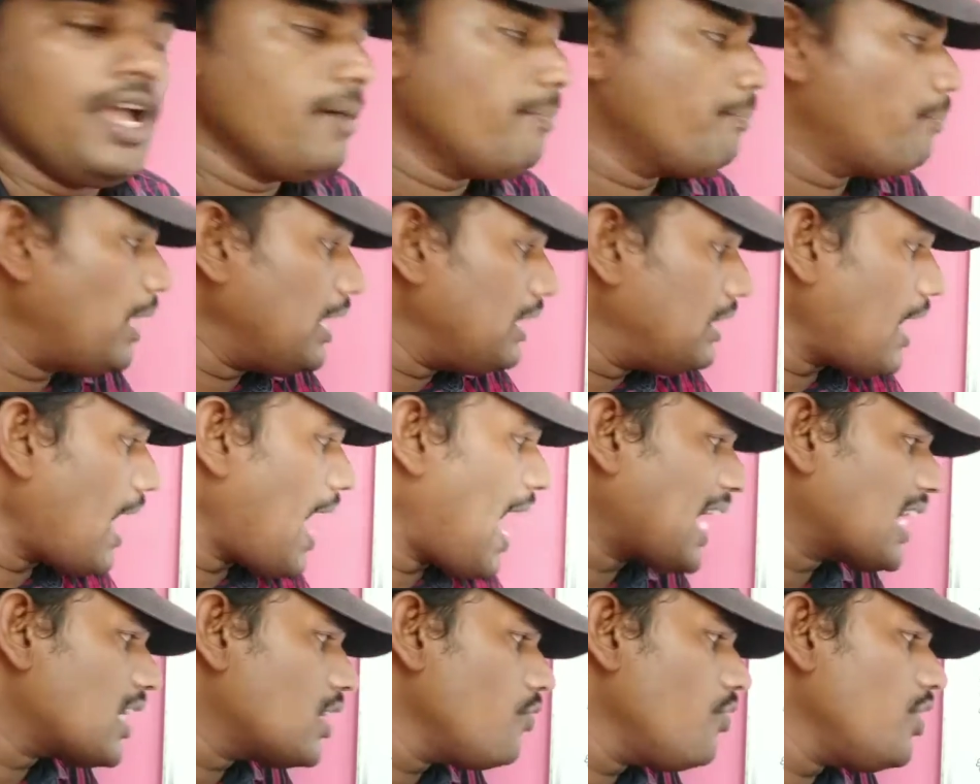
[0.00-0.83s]
By the
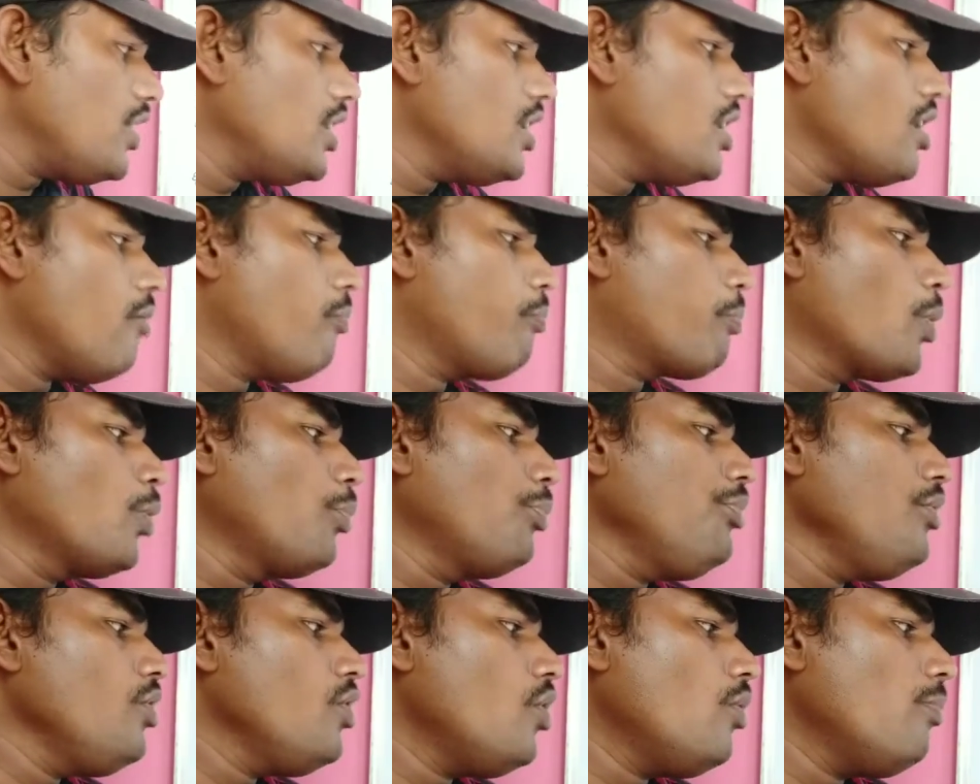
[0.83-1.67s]
activity of
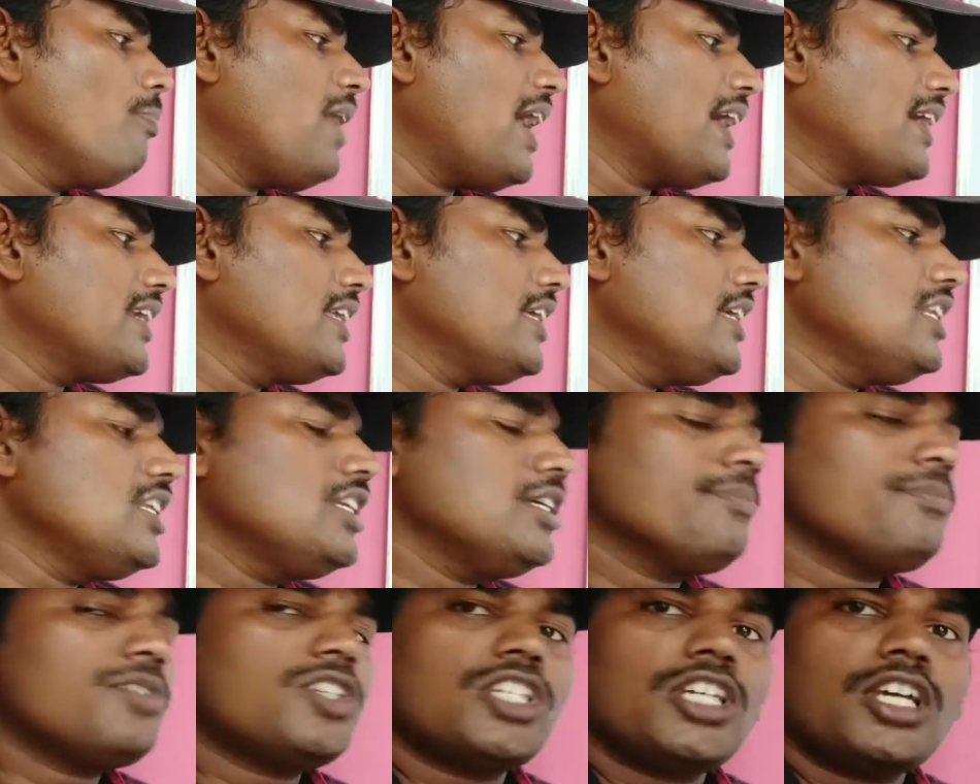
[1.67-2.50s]

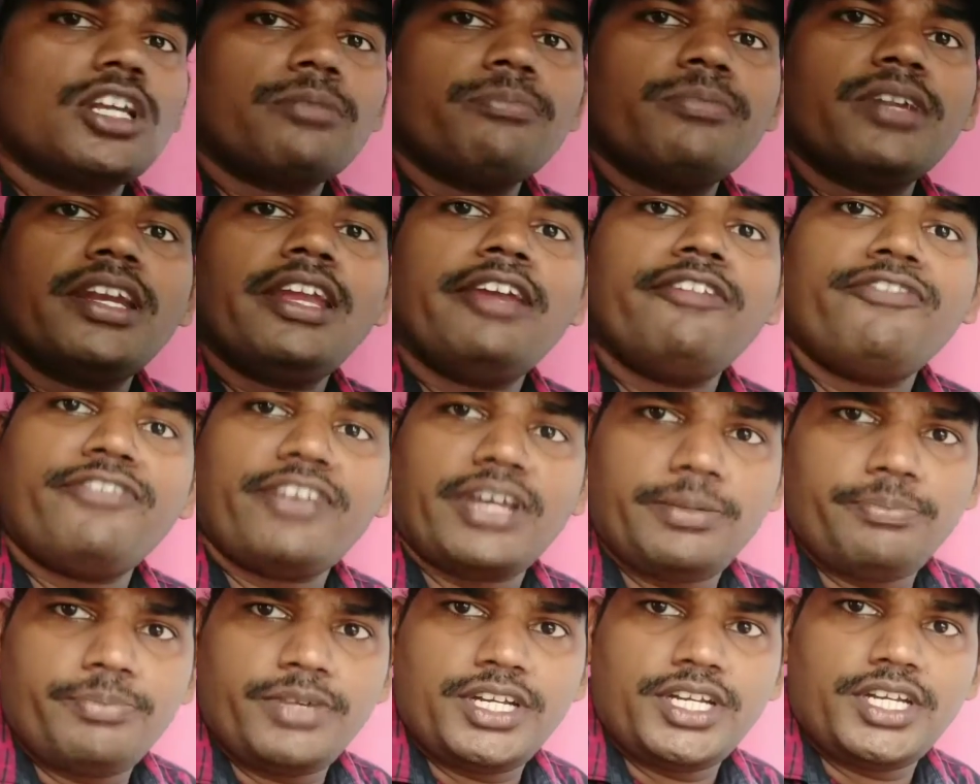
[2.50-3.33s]
Propionibacterium shermani
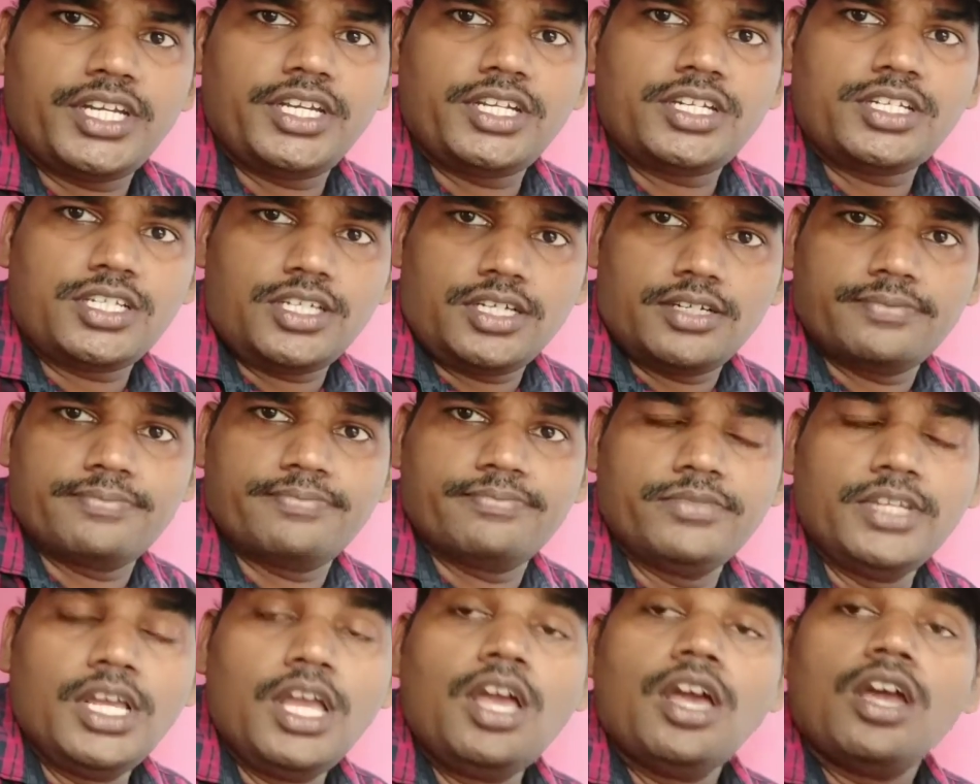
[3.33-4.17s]

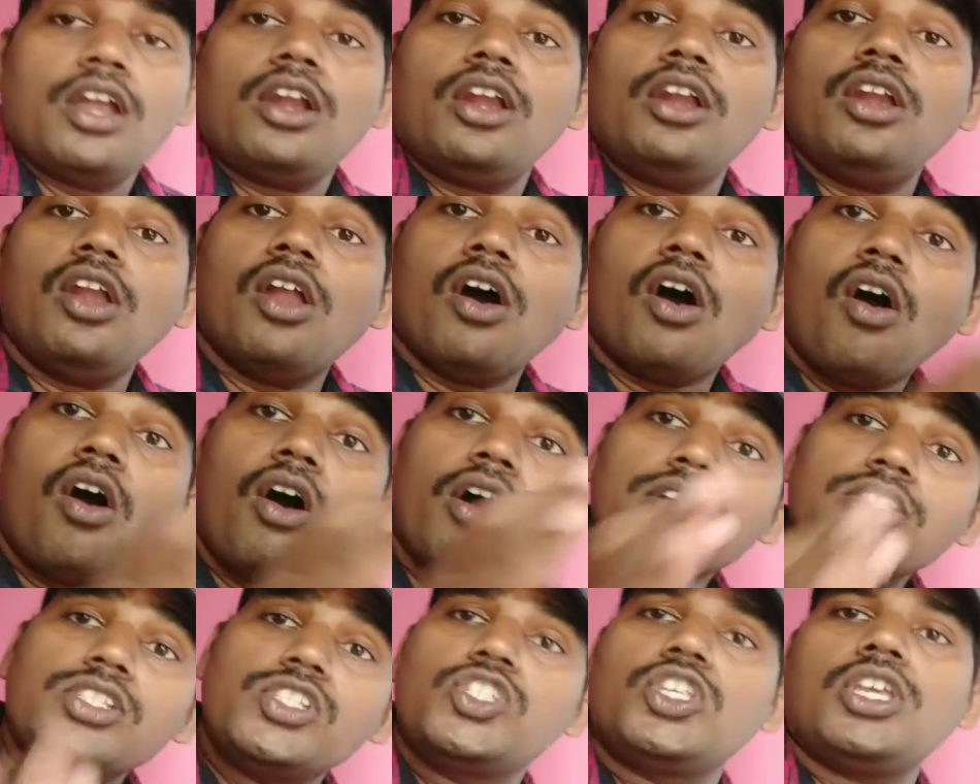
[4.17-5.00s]
fermentation,
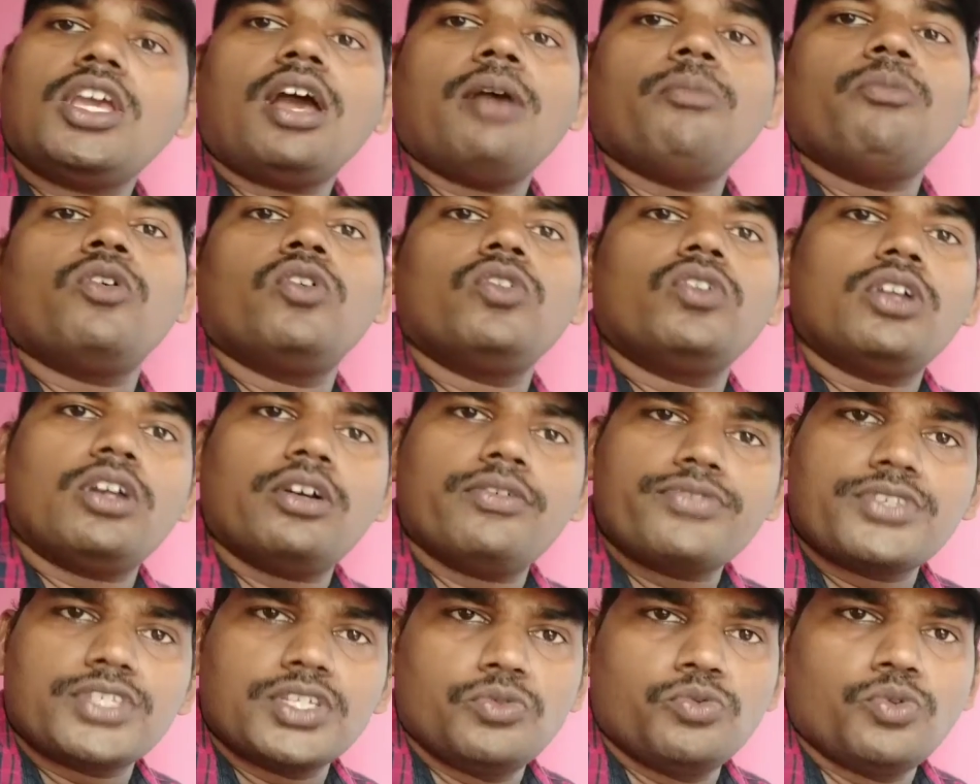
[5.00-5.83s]
large amount
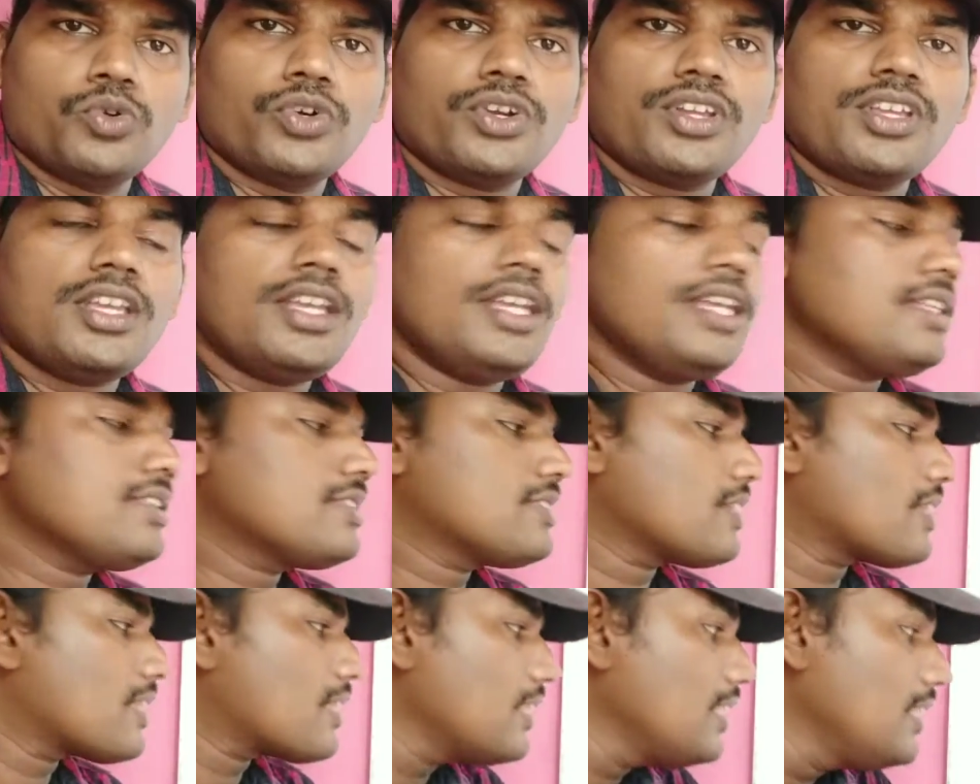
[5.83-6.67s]
of CO2
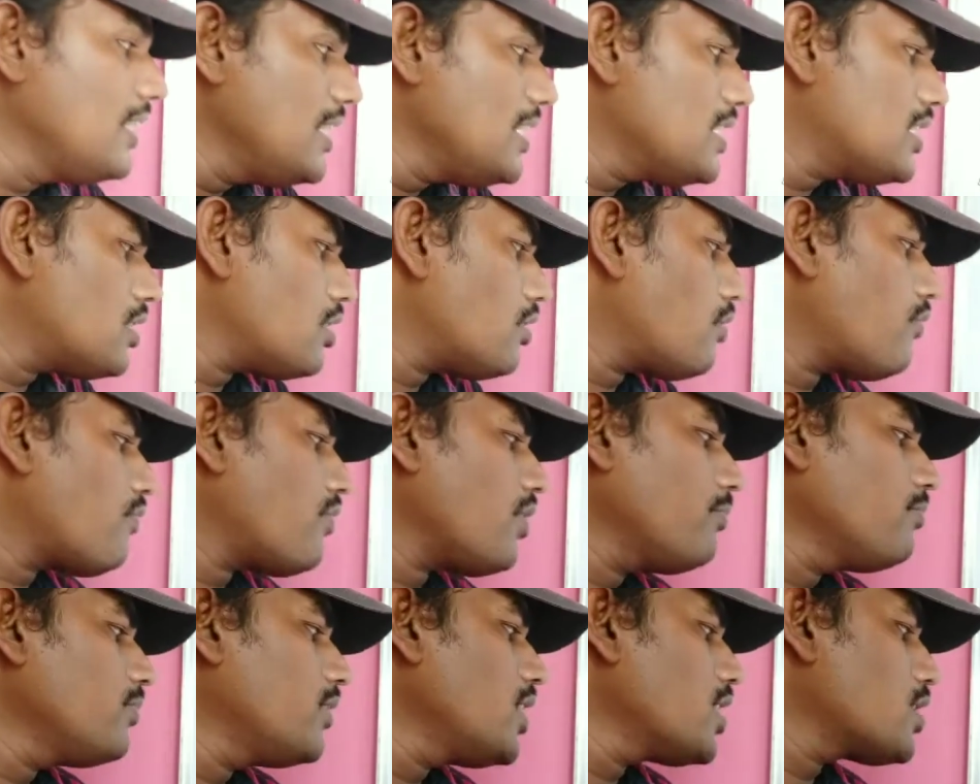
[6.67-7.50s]
is released
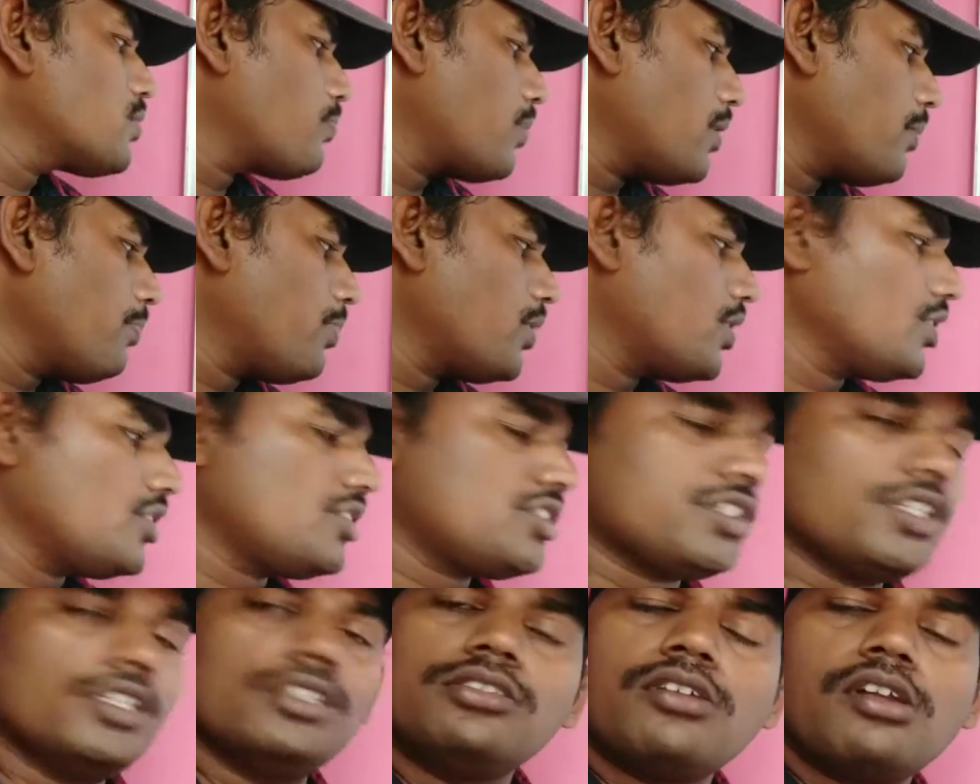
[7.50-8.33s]
from this
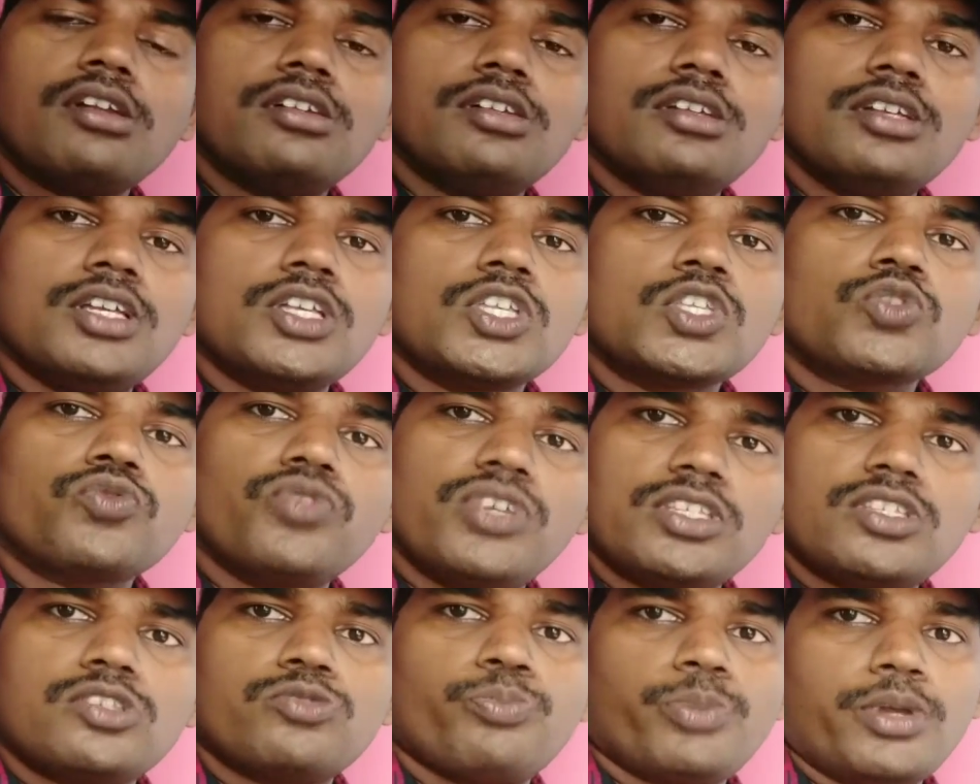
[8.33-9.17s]
preparation,
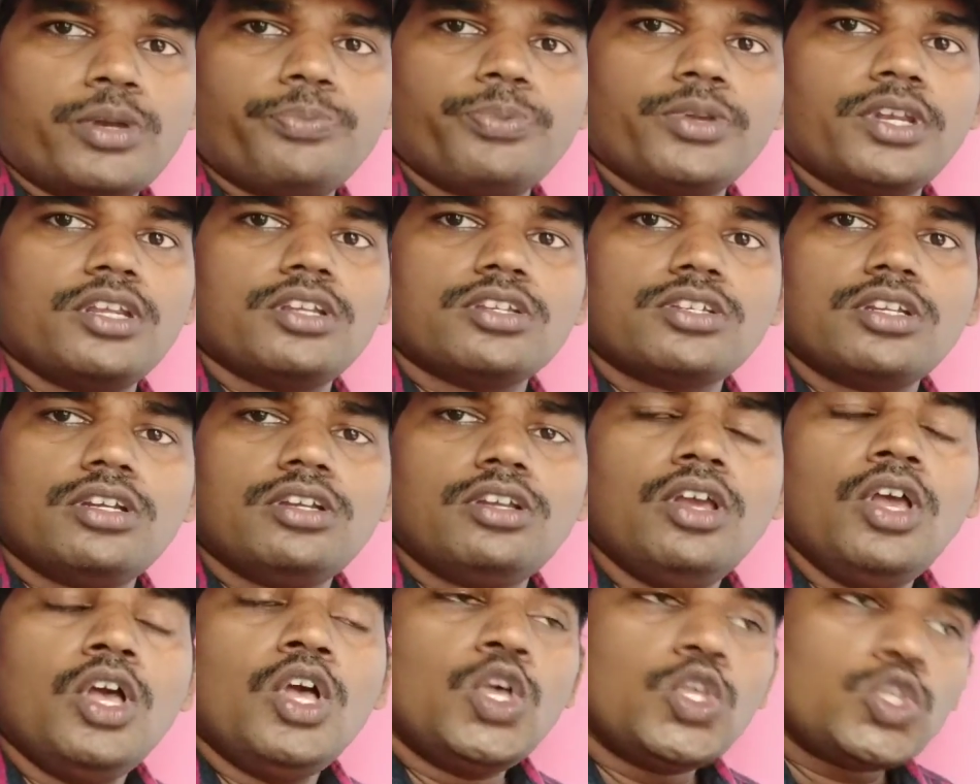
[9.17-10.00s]
Swiss preparation.